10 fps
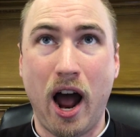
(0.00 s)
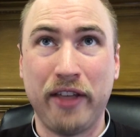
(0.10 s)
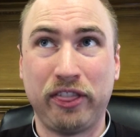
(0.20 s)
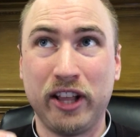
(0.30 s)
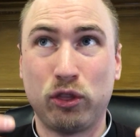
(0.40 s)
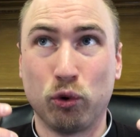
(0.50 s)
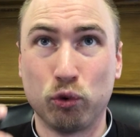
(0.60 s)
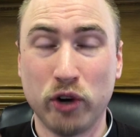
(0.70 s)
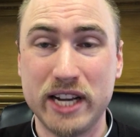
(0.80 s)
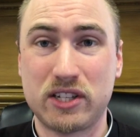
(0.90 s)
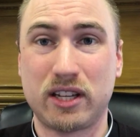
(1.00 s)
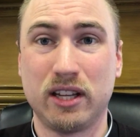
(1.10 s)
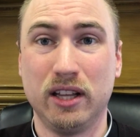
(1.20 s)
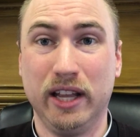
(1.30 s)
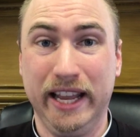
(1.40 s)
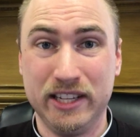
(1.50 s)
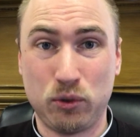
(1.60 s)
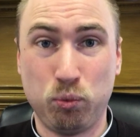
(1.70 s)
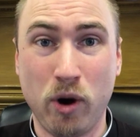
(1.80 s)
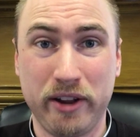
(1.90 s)
I think the risk
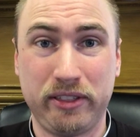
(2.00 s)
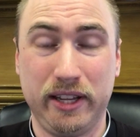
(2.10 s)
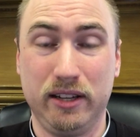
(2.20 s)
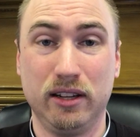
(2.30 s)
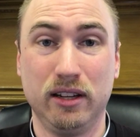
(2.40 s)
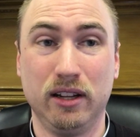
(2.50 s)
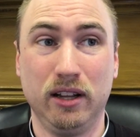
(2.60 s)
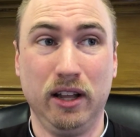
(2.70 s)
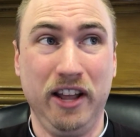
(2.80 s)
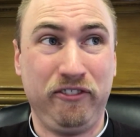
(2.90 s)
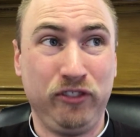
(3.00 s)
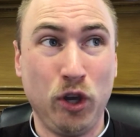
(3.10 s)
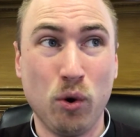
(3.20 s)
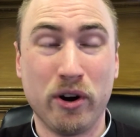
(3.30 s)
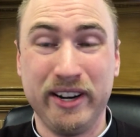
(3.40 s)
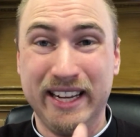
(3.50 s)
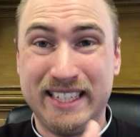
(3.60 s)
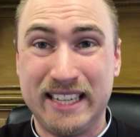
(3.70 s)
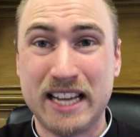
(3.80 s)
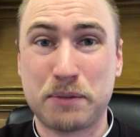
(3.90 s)
is worth it. If you are in a
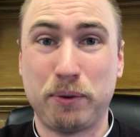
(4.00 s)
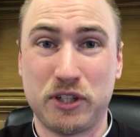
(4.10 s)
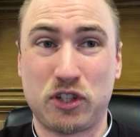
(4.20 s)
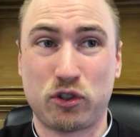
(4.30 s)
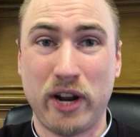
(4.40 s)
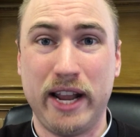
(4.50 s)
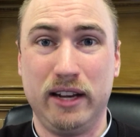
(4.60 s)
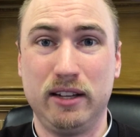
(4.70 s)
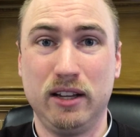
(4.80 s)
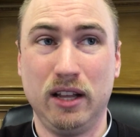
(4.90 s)
desperate strait,